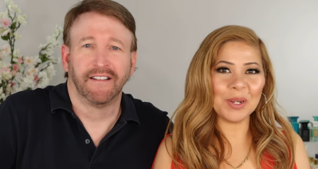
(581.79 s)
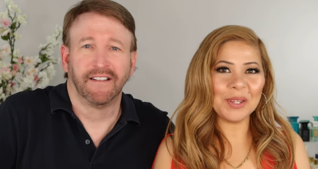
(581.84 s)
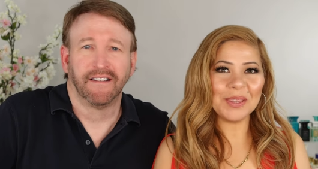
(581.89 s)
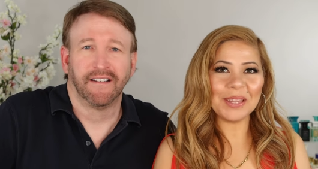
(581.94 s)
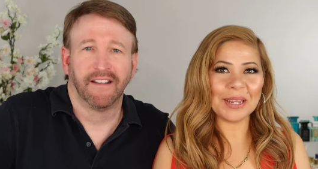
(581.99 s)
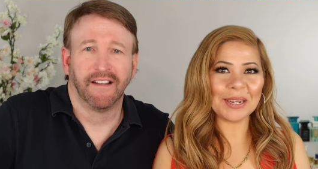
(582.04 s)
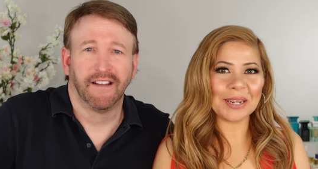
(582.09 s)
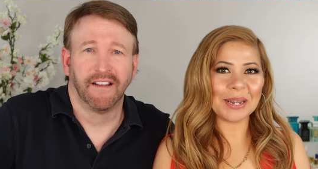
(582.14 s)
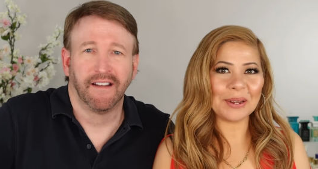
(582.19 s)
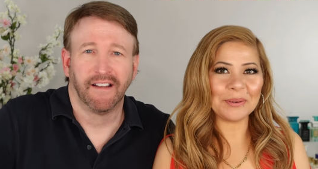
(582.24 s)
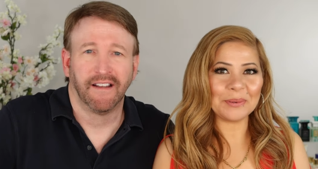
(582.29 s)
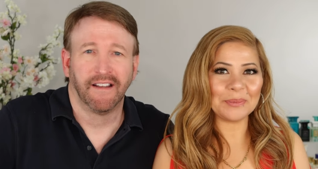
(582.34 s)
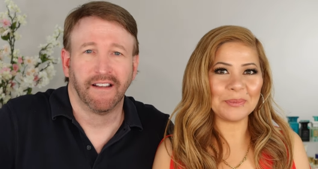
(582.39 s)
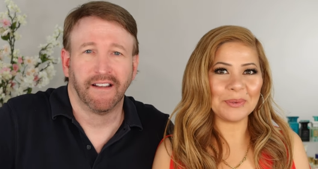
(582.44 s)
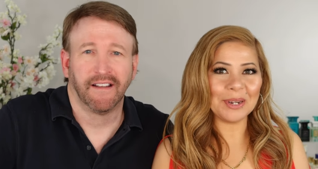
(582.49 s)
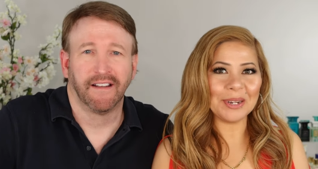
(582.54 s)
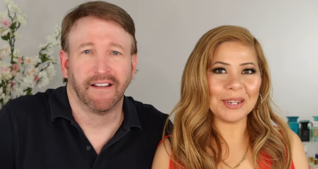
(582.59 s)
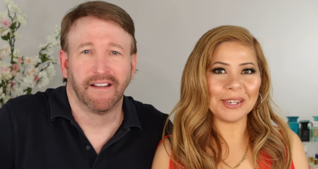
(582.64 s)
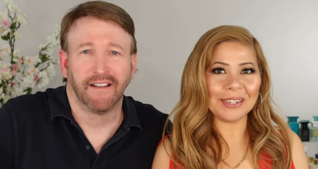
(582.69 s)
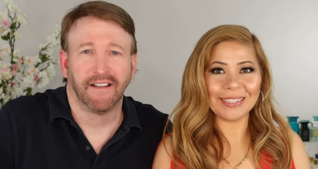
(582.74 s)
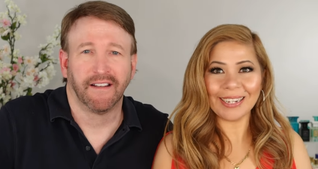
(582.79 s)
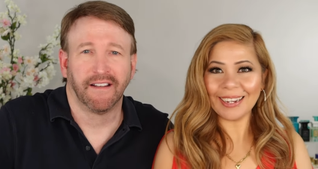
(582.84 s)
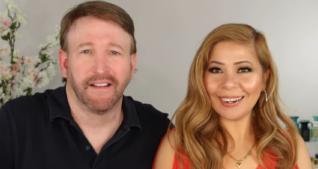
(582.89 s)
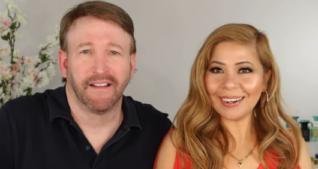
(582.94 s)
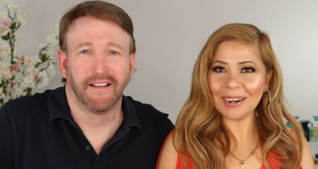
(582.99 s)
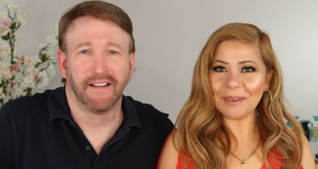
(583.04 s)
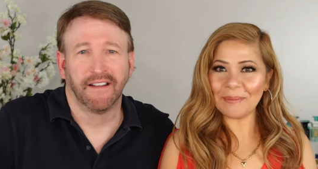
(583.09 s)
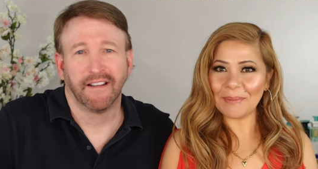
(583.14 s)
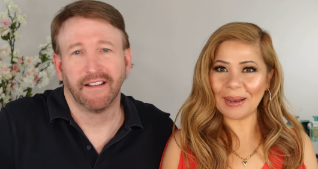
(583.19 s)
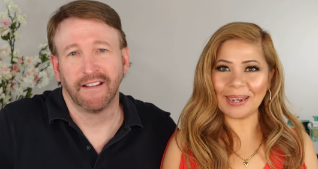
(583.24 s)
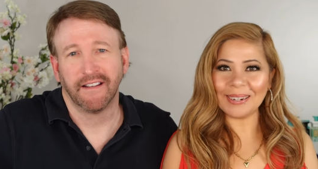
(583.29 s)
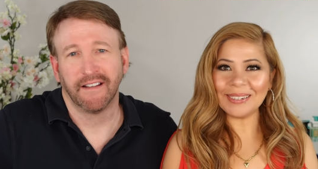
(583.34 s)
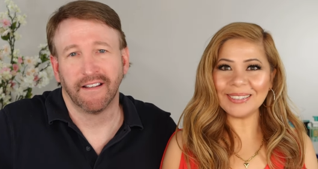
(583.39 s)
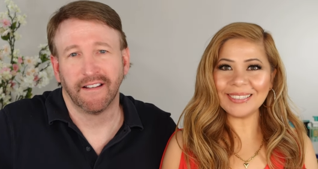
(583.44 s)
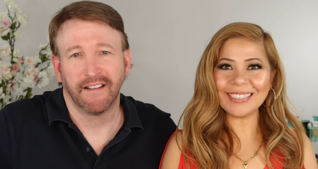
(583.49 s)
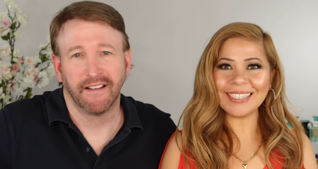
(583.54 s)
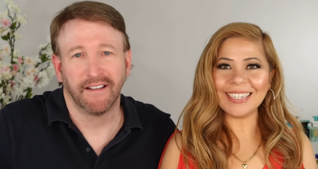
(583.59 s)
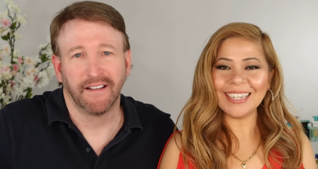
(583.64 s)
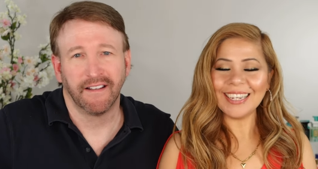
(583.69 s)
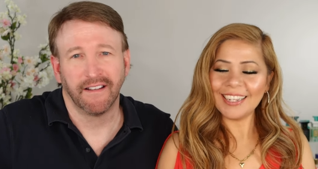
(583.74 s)
Speaker 1: one that I'm really excited
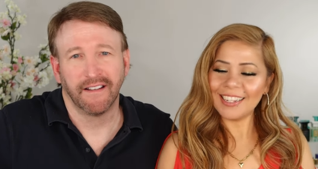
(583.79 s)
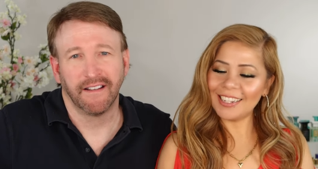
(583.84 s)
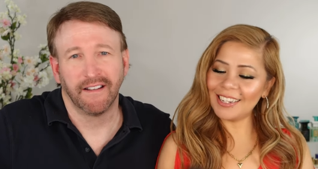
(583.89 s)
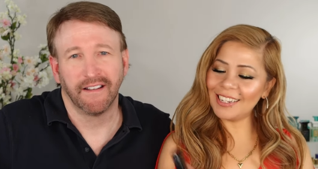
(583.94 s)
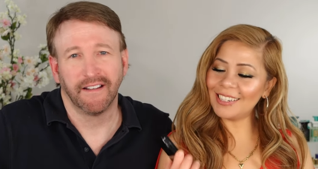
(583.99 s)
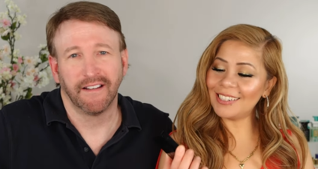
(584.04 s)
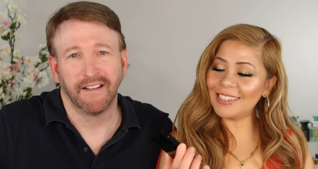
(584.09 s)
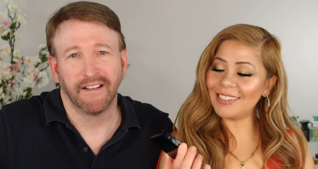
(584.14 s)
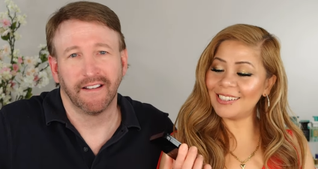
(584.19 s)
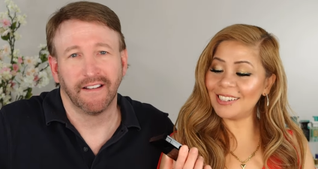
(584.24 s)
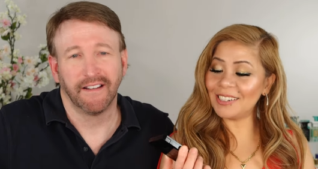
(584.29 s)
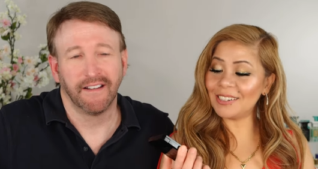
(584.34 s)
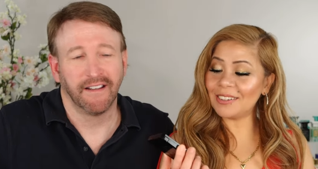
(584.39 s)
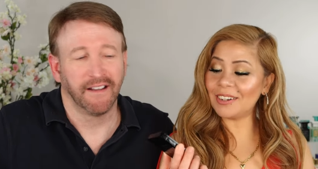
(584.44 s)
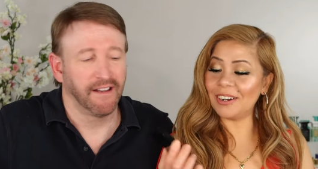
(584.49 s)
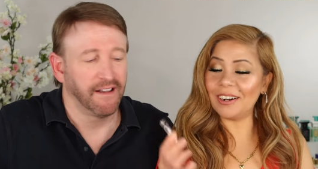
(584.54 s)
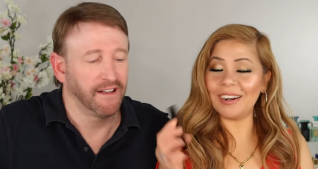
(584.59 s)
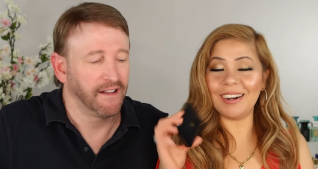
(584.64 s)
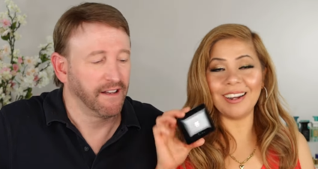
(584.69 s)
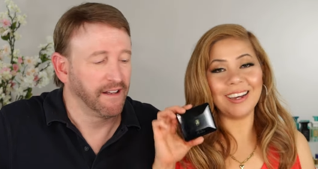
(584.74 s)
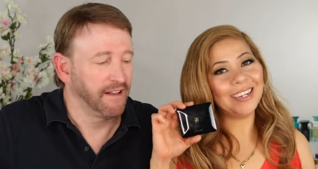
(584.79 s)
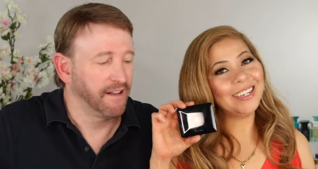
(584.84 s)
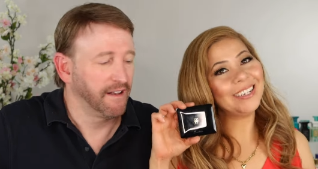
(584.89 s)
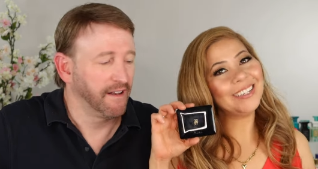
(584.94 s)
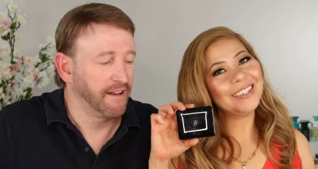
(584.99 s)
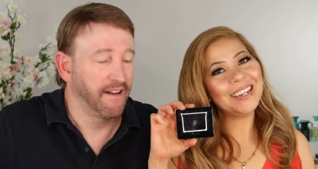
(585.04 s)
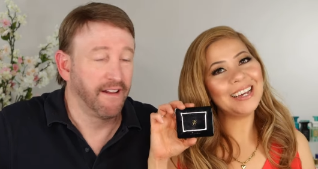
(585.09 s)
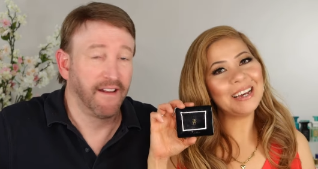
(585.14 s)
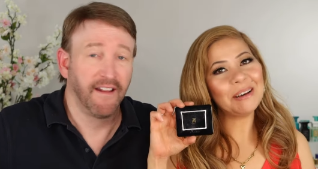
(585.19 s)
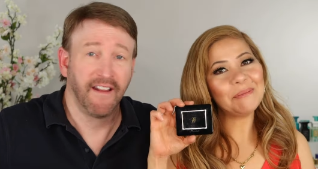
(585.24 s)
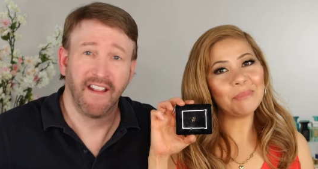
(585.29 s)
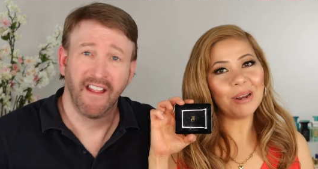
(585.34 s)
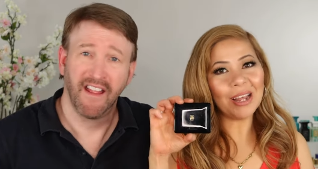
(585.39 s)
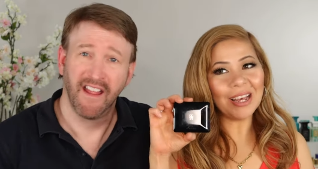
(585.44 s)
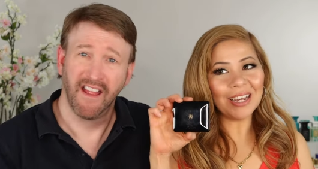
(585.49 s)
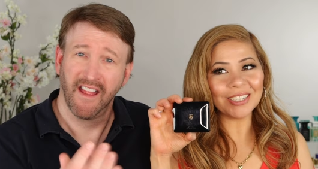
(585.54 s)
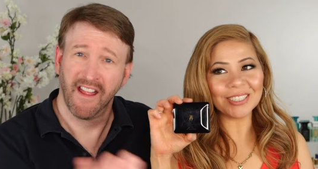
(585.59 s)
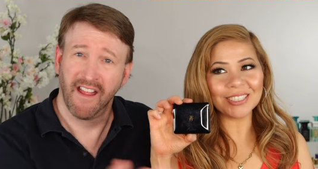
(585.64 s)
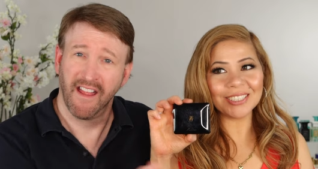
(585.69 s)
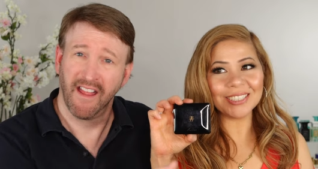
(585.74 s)
about is this Guerlain
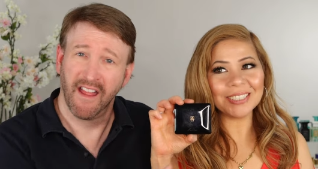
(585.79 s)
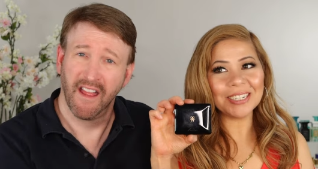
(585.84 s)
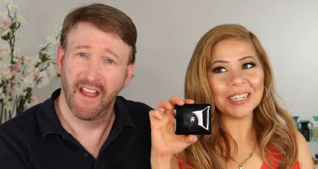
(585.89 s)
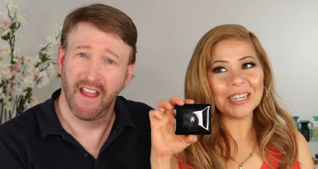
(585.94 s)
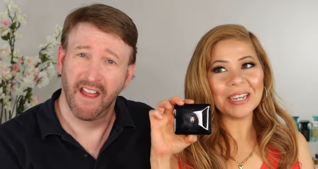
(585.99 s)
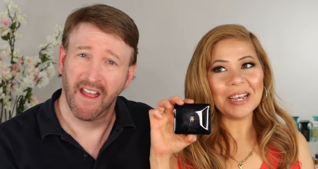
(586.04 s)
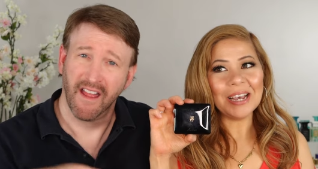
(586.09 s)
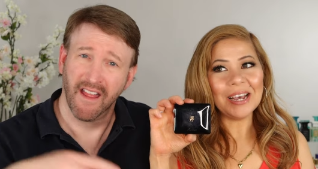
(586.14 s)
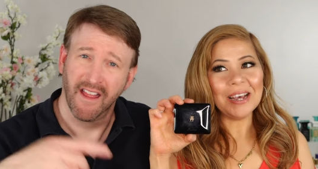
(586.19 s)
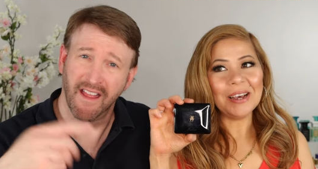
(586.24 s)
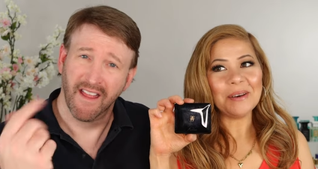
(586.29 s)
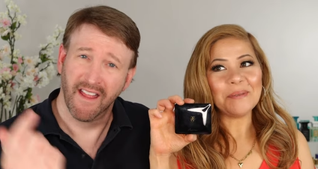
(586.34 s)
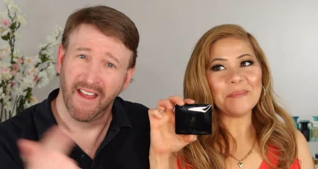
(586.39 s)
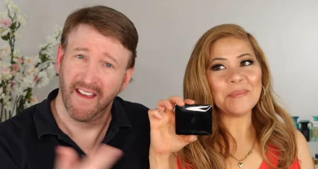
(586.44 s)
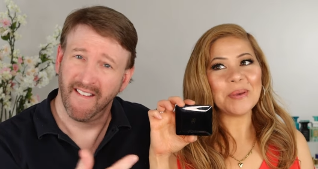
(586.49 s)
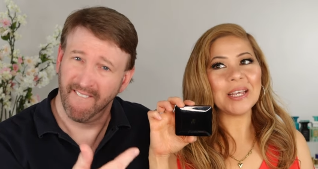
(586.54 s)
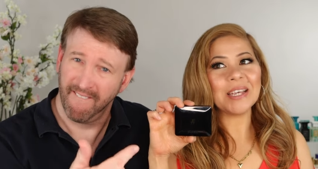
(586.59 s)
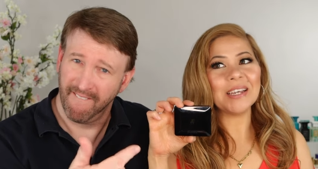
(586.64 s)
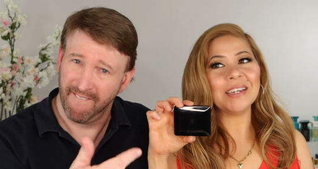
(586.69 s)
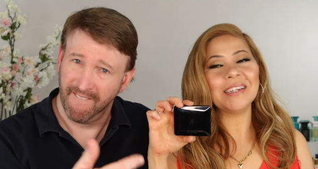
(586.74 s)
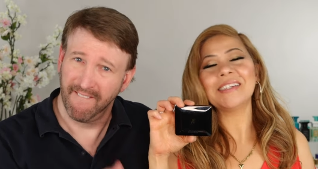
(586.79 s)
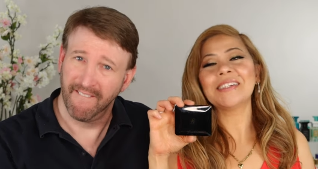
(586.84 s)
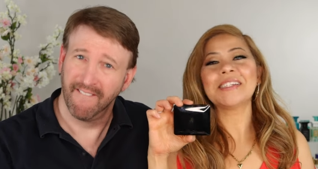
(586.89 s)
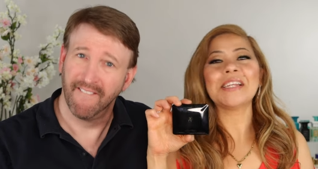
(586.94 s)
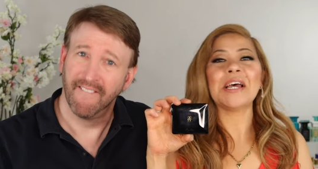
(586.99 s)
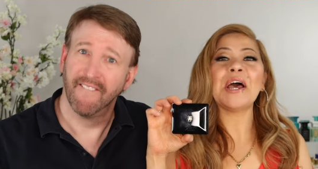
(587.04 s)
blush because